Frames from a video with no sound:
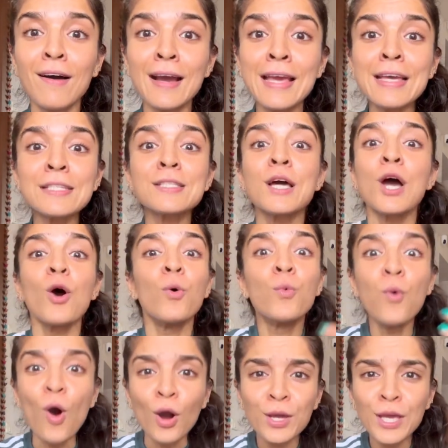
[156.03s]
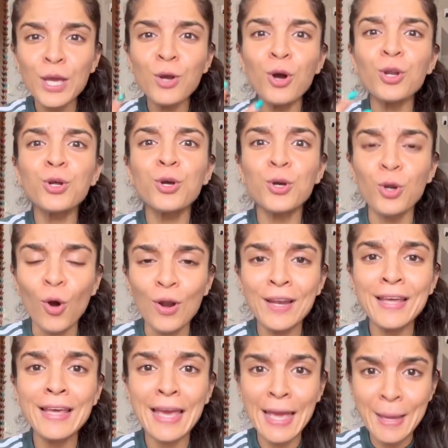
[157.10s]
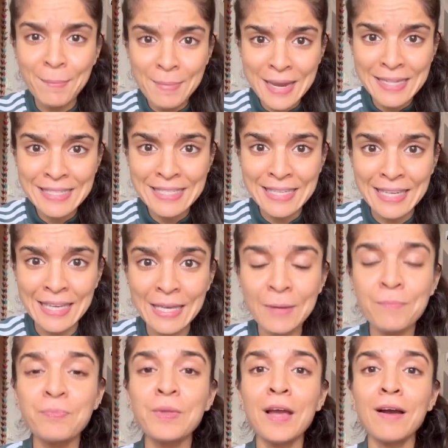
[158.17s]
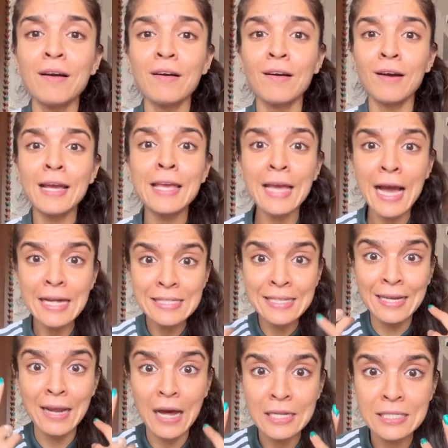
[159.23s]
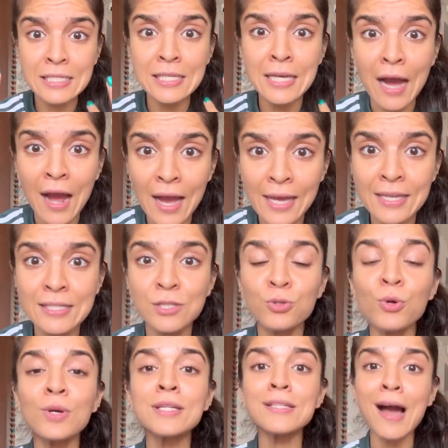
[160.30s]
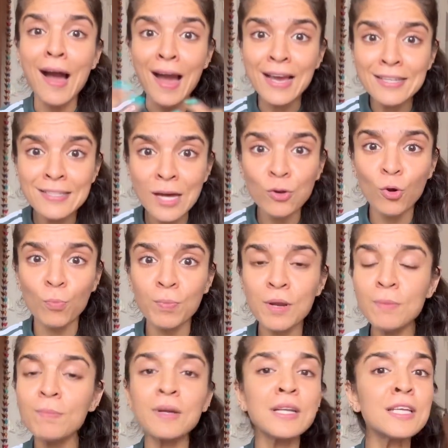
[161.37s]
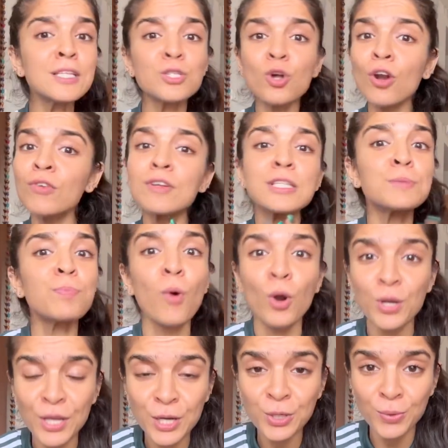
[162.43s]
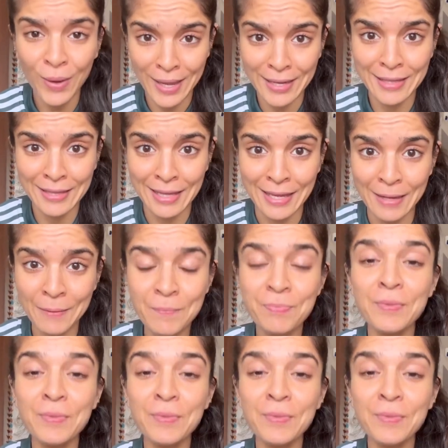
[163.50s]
He's walking or crawling aimlessly. He has glassy eyes, his eyes are open, but he's not responding to anything.